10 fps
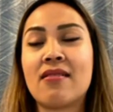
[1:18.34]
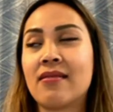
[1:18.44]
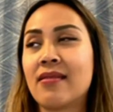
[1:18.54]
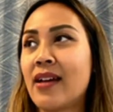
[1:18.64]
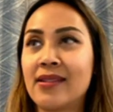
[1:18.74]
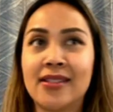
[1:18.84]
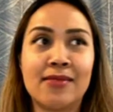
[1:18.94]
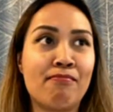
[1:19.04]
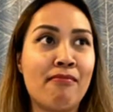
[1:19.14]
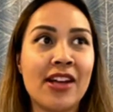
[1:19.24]
As
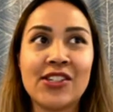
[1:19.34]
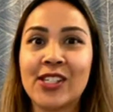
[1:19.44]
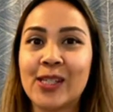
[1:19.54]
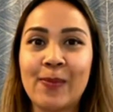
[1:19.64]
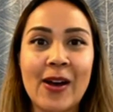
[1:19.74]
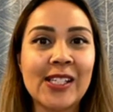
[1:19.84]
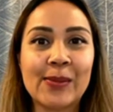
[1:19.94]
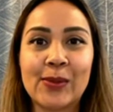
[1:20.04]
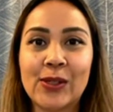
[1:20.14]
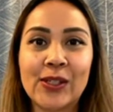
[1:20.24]
much as
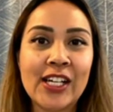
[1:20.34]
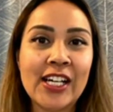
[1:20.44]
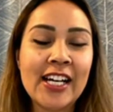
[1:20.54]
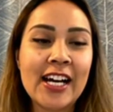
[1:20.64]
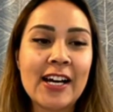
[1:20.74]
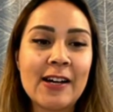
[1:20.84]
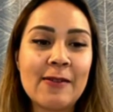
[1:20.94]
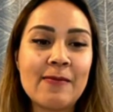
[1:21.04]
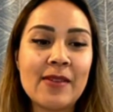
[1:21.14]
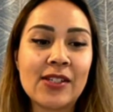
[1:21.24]
possible.
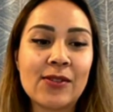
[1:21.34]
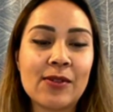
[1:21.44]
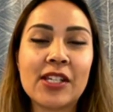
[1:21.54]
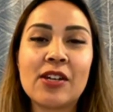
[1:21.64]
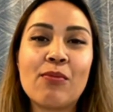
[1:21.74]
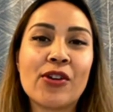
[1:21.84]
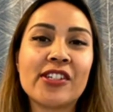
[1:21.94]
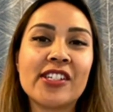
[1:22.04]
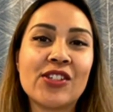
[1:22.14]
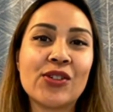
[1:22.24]
It's really
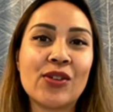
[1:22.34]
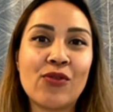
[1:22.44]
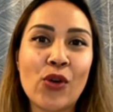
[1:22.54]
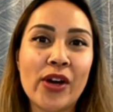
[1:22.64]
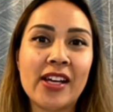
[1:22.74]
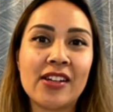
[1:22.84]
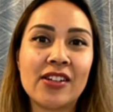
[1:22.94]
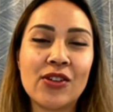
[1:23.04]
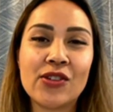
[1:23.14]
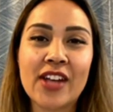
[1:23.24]
important to avoid
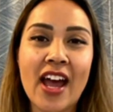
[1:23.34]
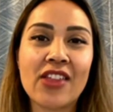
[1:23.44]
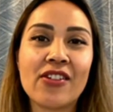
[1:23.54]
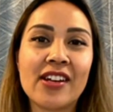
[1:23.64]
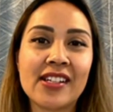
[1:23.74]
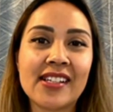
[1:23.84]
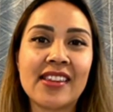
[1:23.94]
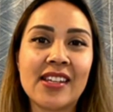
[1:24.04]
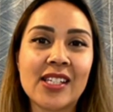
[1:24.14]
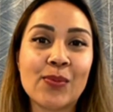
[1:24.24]
huge gatherings
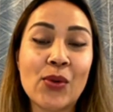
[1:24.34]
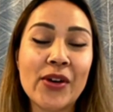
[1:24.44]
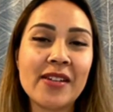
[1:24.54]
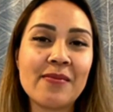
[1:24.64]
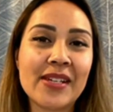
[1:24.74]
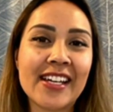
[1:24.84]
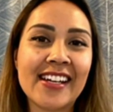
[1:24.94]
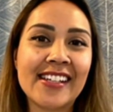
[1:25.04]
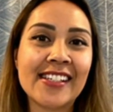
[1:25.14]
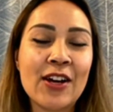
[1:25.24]
at this point
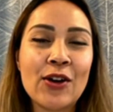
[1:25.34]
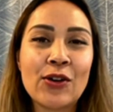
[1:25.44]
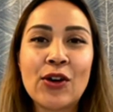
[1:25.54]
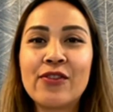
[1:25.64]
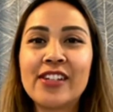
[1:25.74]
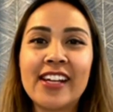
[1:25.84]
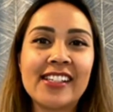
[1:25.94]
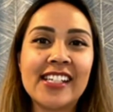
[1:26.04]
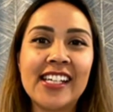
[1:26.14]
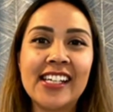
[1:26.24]
because
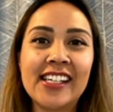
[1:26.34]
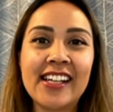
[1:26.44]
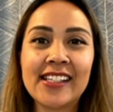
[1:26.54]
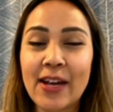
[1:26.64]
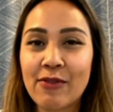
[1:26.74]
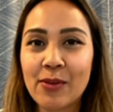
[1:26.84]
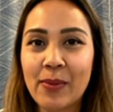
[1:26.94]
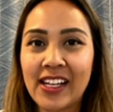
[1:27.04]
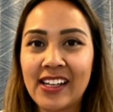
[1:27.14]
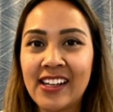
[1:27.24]
COVID-19, as
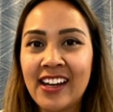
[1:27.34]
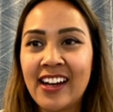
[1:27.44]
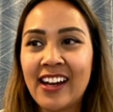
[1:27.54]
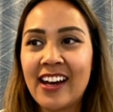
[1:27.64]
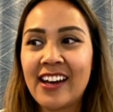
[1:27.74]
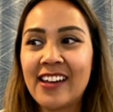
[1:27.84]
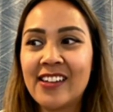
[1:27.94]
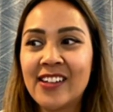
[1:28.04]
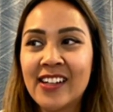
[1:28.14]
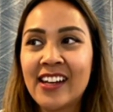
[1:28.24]
everybody
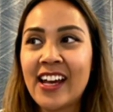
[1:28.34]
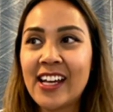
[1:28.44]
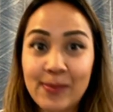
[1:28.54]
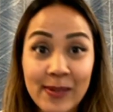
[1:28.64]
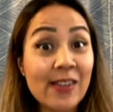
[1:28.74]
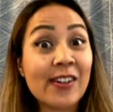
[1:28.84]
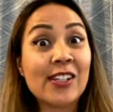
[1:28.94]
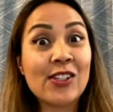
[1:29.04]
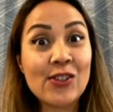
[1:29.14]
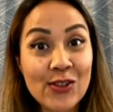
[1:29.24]
has been hearing in
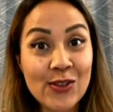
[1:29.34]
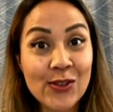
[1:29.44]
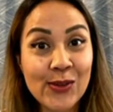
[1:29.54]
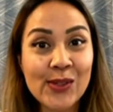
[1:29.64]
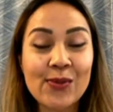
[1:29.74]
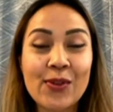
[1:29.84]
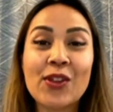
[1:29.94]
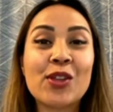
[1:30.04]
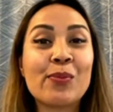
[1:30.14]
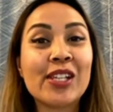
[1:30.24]
the news, whether
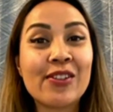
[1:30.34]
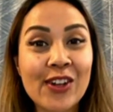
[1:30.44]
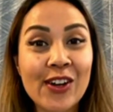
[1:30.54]
they believe it or